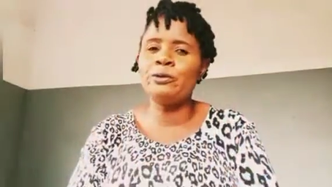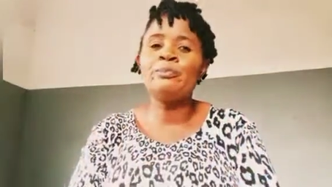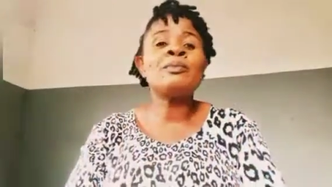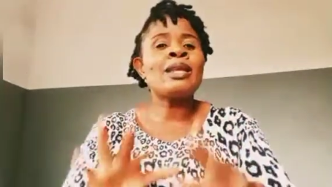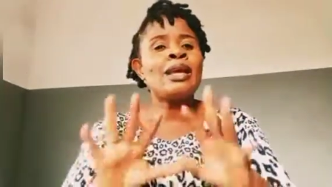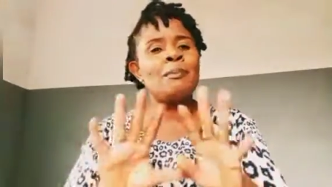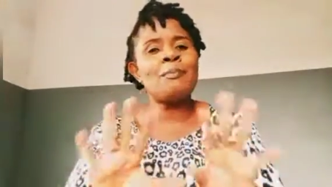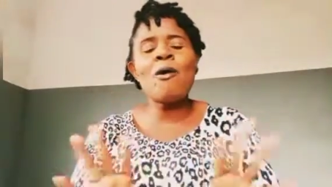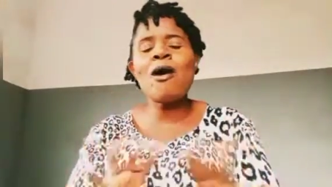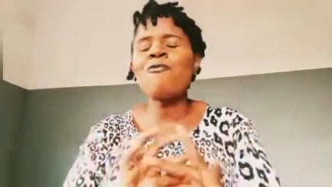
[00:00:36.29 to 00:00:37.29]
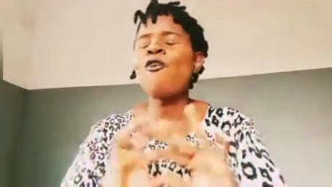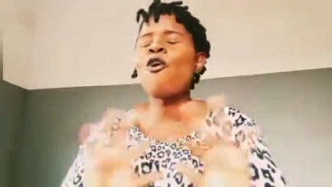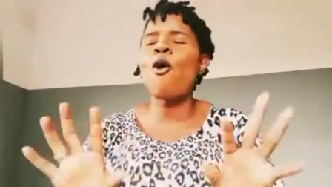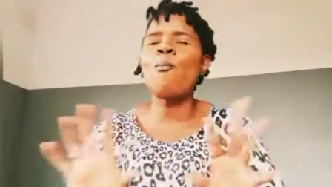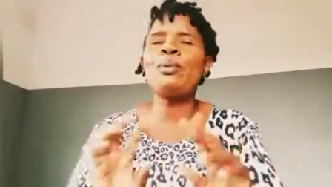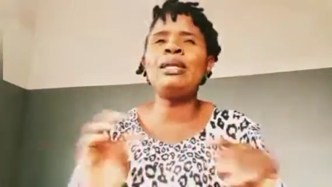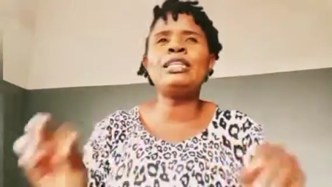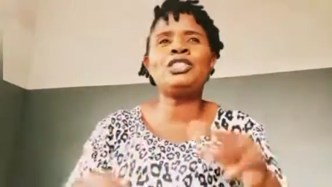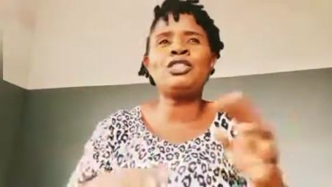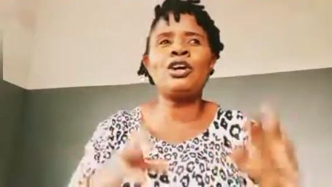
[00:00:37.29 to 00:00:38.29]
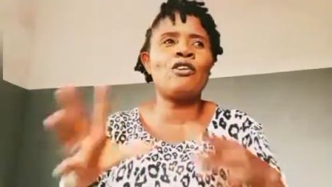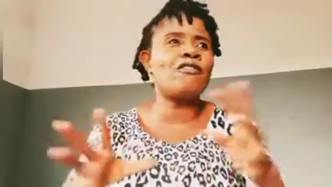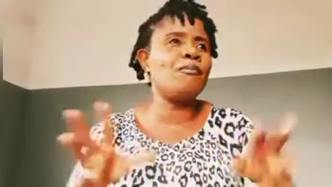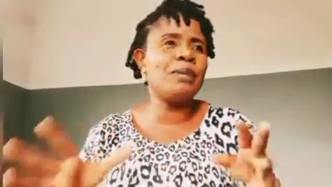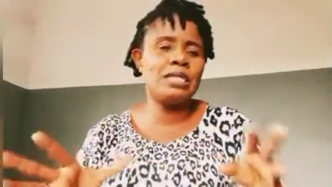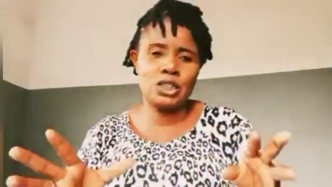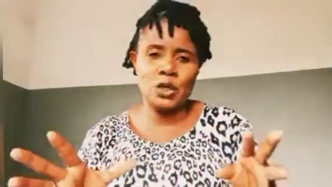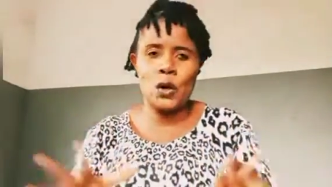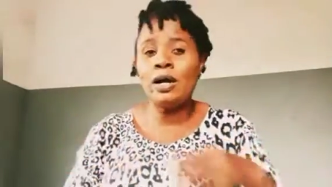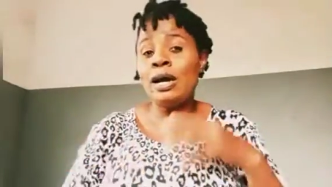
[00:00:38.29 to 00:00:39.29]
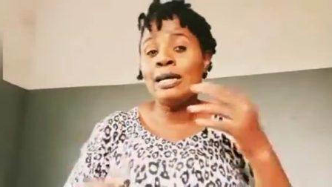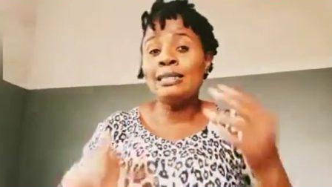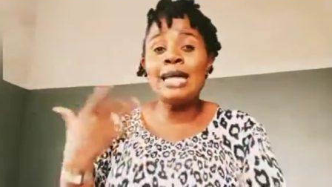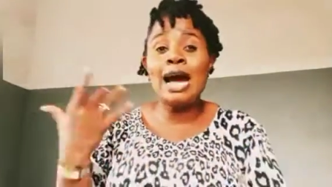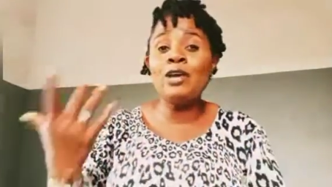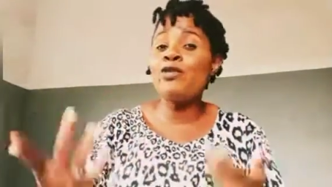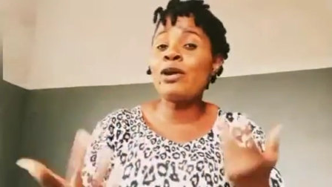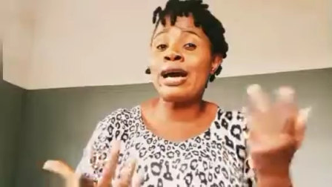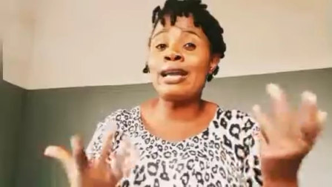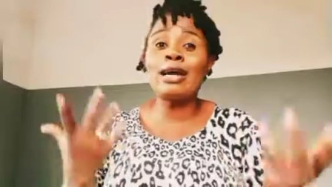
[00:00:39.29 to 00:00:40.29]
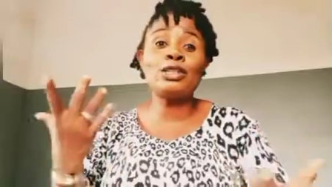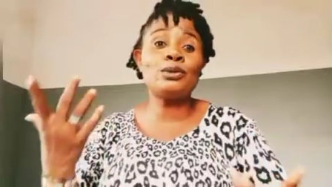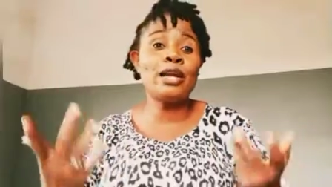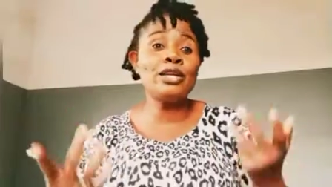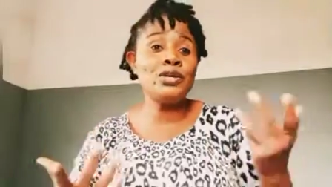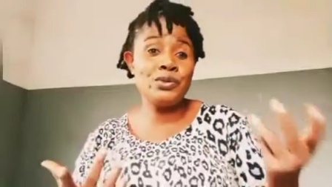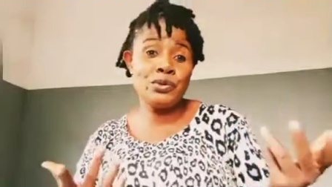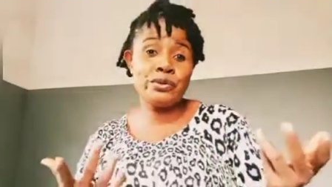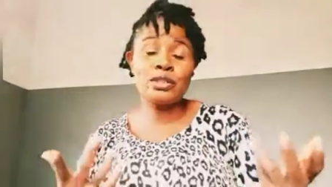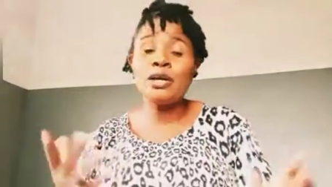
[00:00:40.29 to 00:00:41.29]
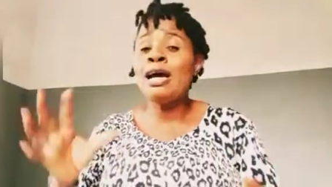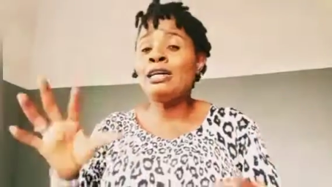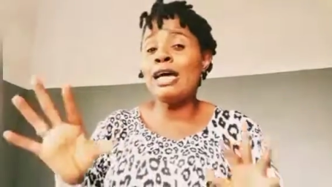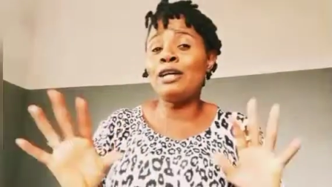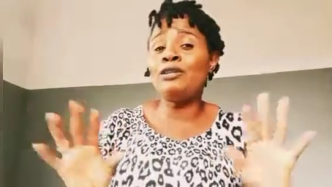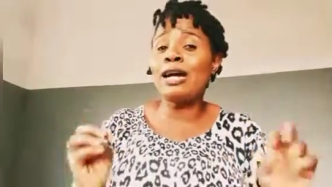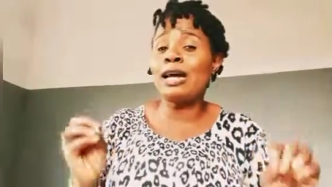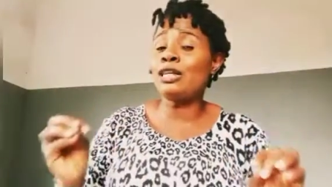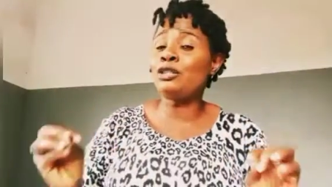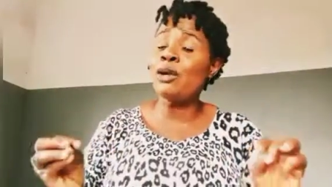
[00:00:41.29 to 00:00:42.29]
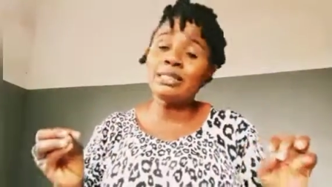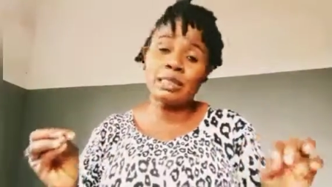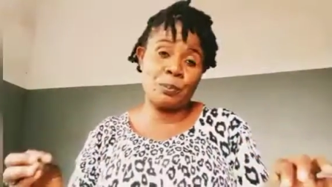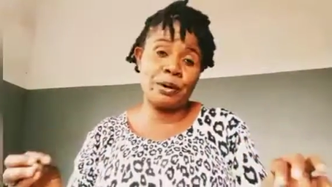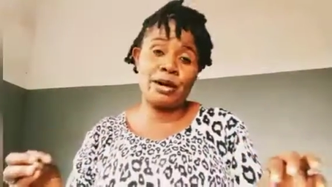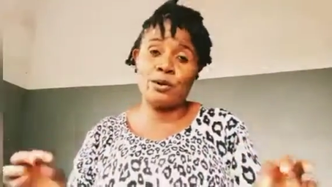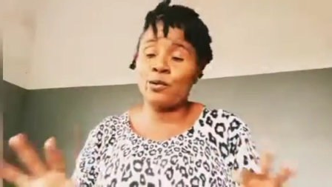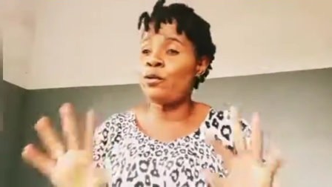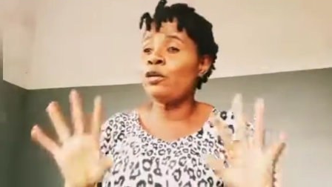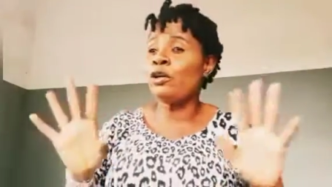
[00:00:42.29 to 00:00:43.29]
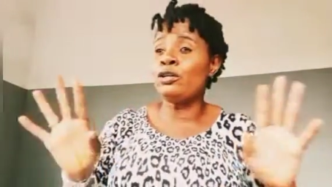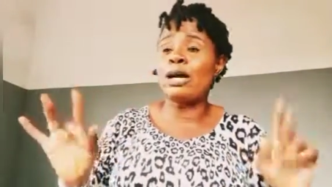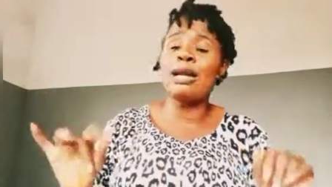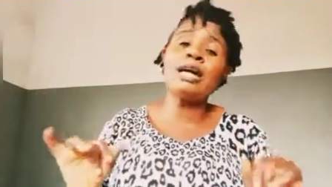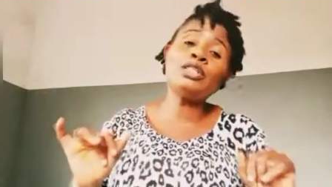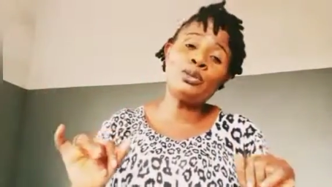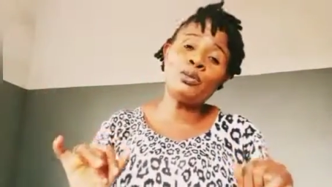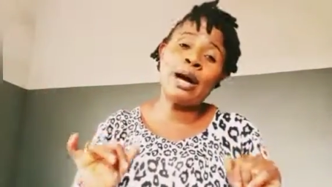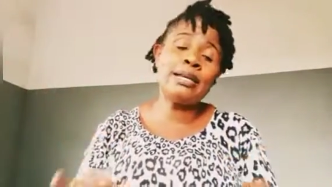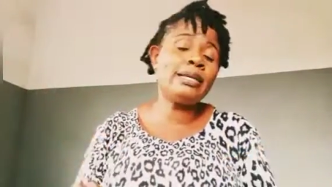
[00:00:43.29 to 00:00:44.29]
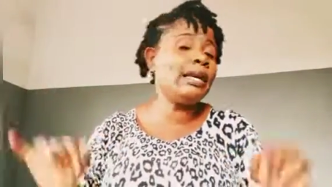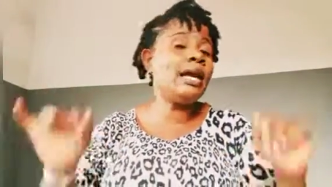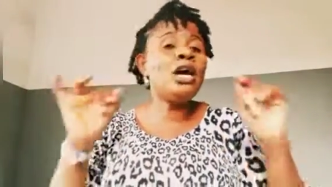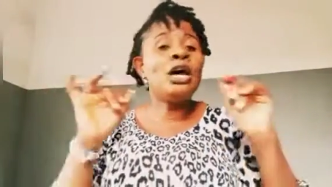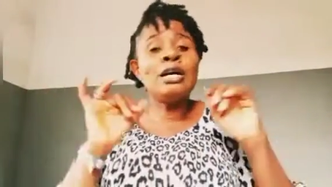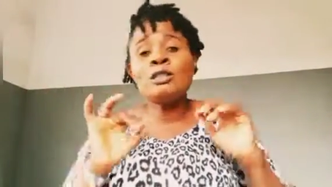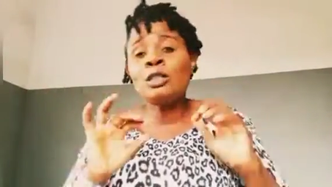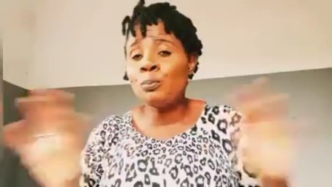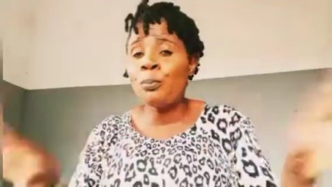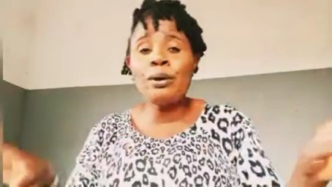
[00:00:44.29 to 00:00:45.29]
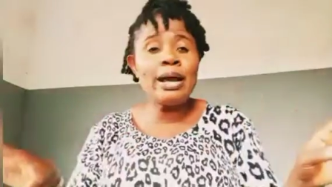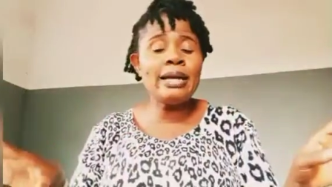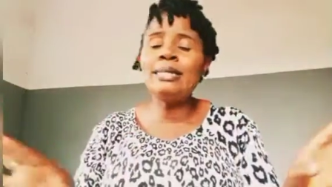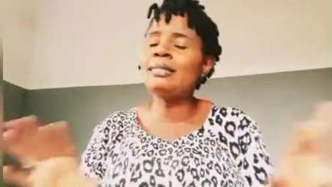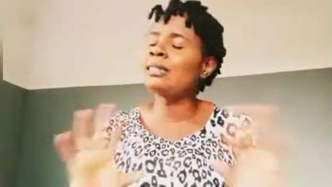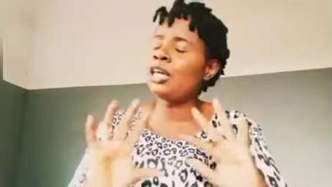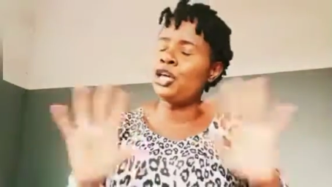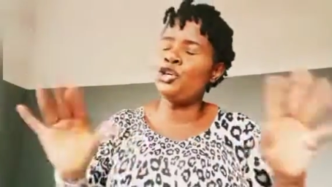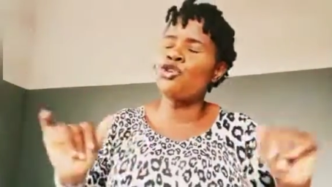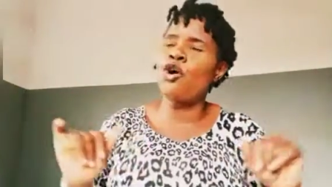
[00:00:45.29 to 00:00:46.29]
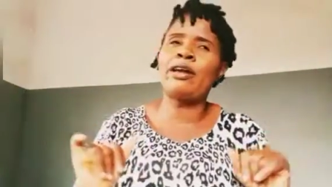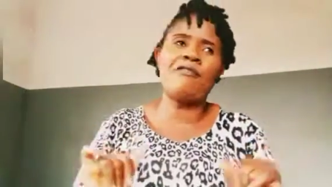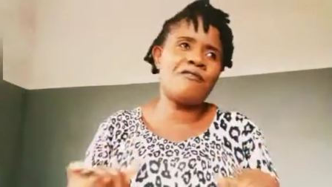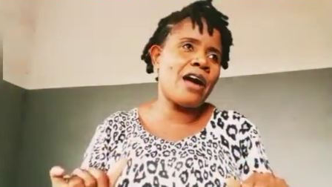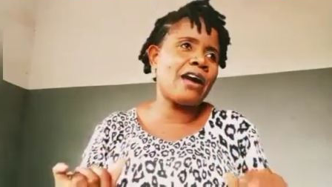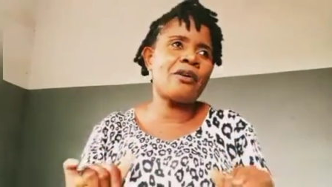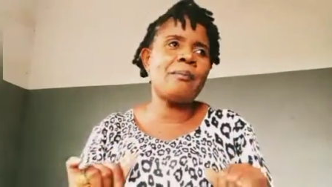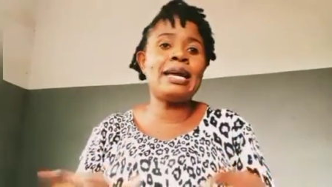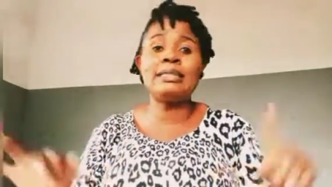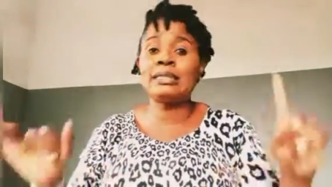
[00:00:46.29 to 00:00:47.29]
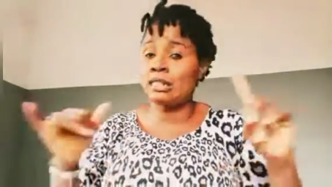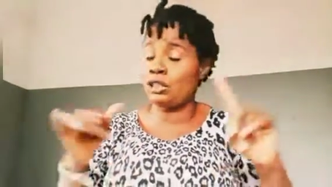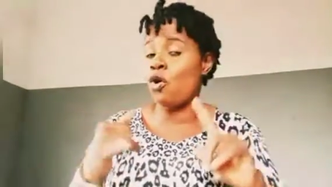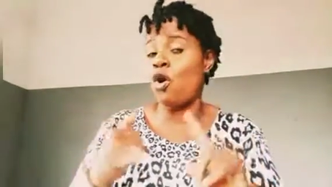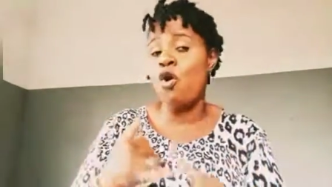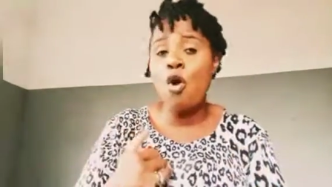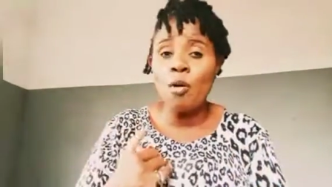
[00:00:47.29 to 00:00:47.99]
a powerful combination of mixture that you can actually use, that you can actually sprinkle, you can actually spray it in your environment, your home,